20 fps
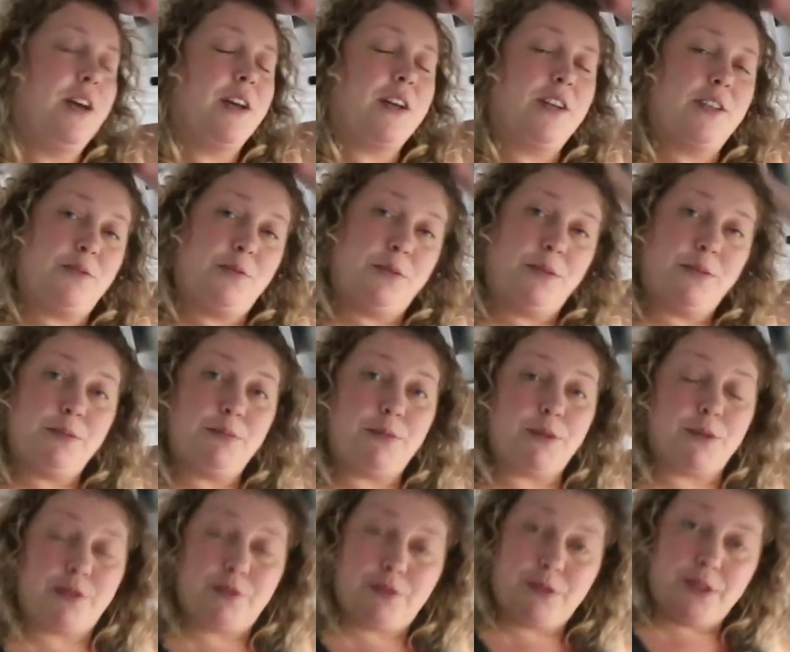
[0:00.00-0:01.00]
because we were
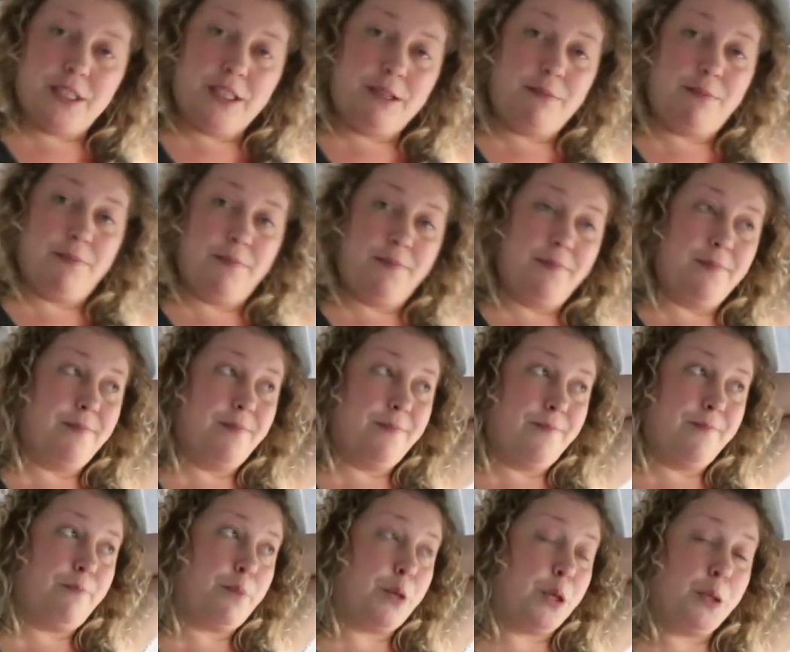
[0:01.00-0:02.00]
both really
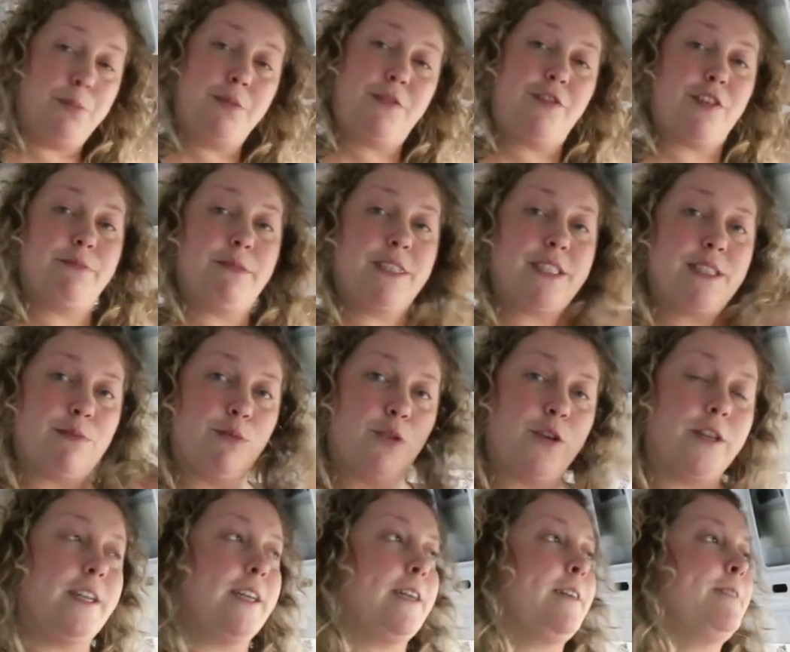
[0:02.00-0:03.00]
pooped from this
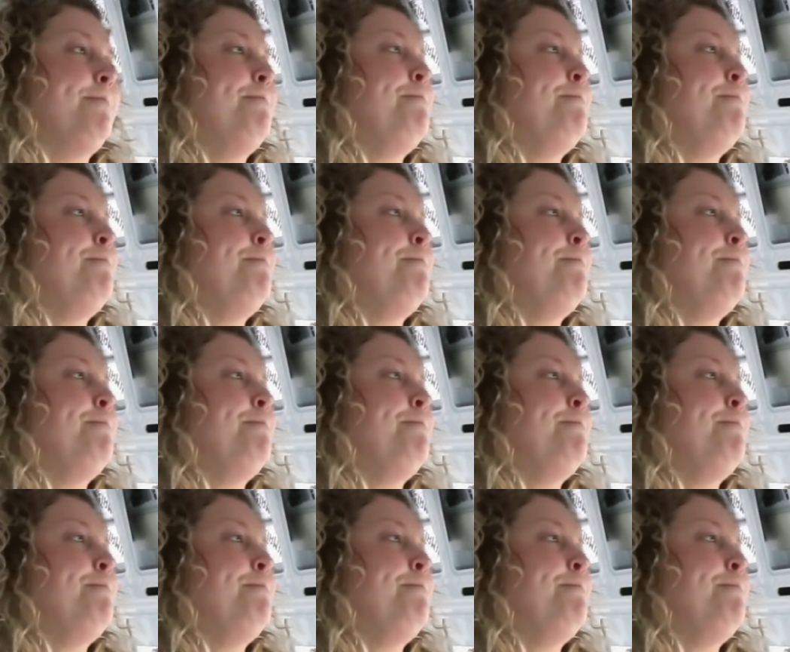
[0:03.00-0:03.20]
morning.